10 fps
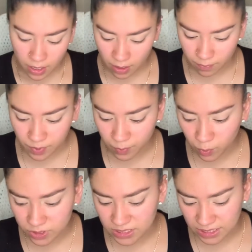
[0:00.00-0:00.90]
People with
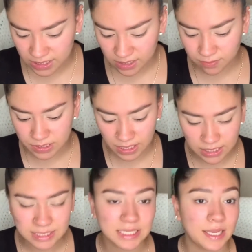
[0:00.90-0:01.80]
sensitive skin
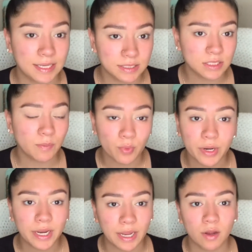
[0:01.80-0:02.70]
tend to break
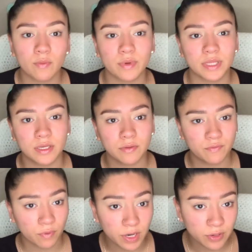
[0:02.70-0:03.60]
out with
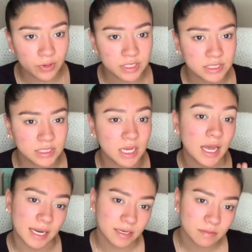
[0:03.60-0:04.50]
fragranced
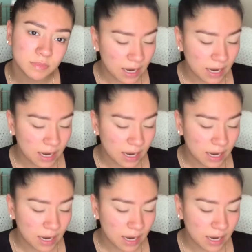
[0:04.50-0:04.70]
items.